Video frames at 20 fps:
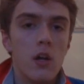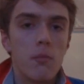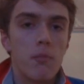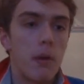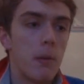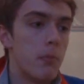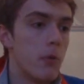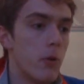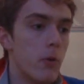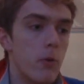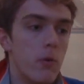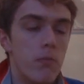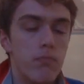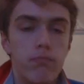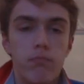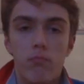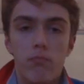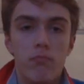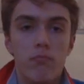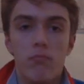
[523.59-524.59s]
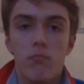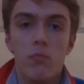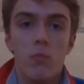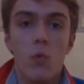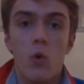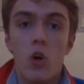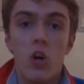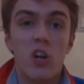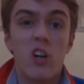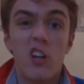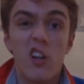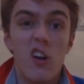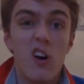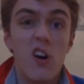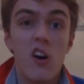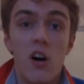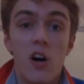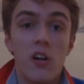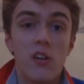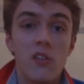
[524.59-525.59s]
people who work a
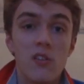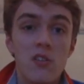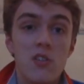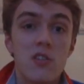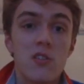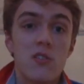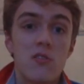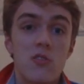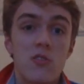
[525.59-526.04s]
lot and